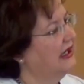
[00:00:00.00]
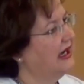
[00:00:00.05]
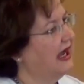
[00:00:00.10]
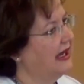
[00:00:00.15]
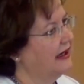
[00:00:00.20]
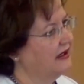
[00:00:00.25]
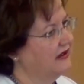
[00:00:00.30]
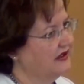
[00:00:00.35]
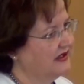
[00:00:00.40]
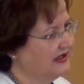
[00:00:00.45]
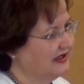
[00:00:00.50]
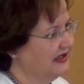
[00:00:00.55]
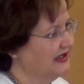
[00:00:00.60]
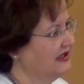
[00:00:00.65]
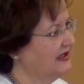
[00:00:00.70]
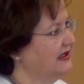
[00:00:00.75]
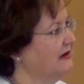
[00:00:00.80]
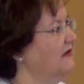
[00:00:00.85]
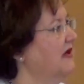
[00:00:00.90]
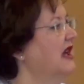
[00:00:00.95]
and out of the
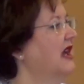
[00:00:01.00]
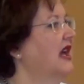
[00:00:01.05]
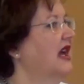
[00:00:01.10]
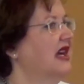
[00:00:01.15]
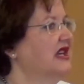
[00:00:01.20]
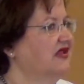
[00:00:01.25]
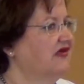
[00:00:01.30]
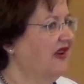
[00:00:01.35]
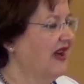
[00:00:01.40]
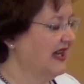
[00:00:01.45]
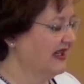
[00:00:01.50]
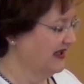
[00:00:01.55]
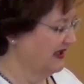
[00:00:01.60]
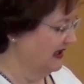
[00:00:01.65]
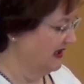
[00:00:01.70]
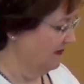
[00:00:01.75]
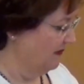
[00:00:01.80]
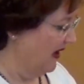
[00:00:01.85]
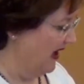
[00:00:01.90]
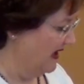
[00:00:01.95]
system as
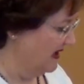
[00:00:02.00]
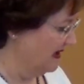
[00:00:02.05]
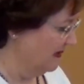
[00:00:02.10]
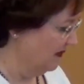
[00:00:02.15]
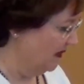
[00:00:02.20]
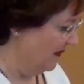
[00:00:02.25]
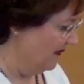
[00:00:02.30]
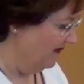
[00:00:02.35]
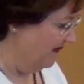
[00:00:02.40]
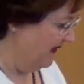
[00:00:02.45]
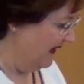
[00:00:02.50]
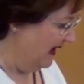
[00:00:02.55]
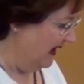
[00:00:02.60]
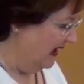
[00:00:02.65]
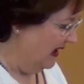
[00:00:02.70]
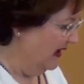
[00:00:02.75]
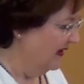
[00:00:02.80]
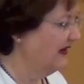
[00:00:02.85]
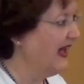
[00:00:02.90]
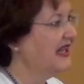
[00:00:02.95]
fast as possible.
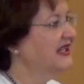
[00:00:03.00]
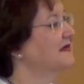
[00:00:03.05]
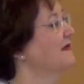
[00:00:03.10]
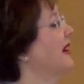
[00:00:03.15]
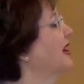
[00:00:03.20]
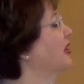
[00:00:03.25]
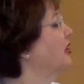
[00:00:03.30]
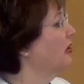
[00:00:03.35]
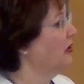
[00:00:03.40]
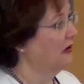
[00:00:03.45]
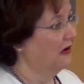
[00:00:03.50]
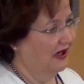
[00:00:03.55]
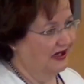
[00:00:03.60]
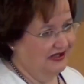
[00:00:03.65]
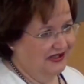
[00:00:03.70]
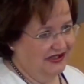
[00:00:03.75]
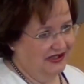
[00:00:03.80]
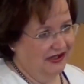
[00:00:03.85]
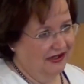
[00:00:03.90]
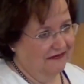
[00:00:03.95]
That's my
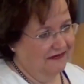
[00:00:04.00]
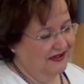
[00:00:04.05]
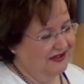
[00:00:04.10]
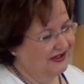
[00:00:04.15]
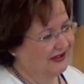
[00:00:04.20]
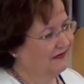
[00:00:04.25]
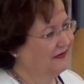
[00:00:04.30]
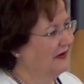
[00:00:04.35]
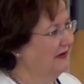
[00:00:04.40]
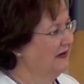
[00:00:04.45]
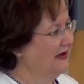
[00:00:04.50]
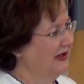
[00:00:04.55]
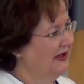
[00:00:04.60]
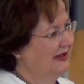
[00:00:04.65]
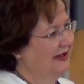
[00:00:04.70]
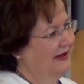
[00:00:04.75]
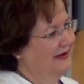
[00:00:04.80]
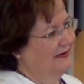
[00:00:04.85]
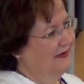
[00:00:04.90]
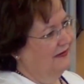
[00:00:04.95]
current service, if you
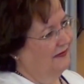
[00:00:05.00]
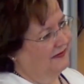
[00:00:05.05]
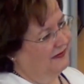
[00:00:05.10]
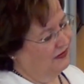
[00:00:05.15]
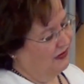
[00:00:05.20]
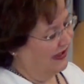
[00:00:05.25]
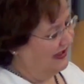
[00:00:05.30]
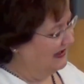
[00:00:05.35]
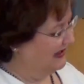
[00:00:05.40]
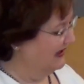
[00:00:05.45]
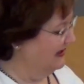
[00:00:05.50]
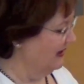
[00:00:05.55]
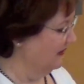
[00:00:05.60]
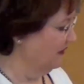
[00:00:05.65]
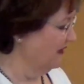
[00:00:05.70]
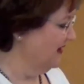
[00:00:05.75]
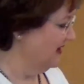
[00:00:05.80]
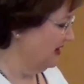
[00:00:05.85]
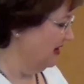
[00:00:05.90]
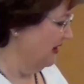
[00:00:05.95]
trace in
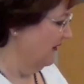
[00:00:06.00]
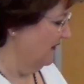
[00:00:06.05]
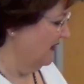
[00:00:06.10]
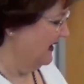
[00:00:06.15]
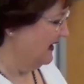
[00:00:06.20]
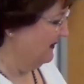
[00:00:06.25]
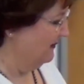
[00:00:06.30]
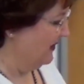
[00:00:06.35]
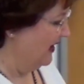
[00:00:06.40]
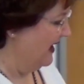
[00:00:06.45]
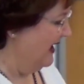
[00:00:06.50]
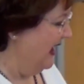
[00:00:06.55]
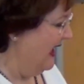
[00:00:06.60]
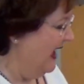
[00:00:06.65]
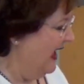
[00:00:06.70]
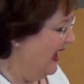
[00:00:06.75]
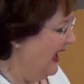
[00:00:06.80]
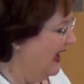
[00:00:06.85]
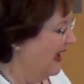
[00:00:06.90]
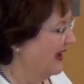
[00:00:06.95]
different service. But
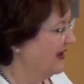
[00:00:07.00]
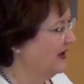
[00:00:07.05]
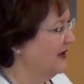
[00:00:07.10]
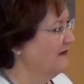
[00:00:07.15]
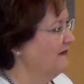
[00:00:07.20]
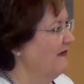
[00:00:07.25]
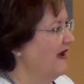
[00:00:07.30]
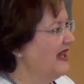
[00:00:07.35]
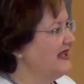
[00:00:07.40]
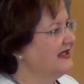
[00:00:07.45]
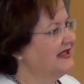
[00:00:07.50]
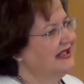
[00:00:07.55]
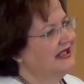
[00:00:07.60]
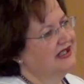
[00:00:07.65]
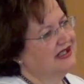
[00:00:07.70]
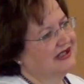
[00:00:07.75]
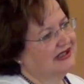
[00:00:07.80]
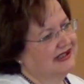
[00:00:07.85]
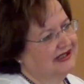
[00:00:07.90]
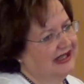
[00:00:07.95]
the
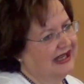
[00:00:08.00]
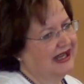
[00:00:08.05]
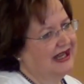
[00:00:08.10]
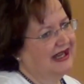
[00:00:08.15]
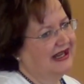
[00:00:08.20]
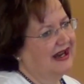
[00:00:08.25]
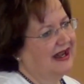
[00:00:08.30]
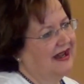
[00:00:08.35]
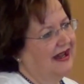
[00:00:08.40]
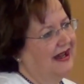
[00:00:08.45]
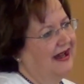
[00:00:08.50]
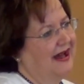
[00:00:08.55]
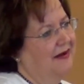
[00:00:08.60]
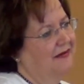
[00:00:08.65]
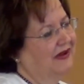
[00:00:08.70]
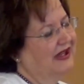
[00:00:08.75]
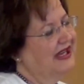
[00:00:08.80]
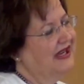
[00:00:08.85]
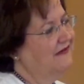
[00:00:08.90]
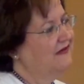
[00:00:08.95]
message that
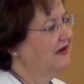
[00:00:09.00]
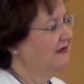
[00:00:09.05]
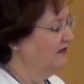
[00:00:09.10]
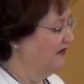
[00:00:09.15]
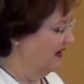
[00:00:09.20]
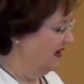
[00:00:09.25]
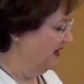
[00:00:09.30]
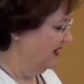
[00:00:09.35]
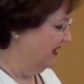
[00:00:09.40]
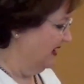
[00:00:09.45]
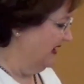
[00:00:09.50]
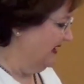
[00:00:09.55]
I'm leaving with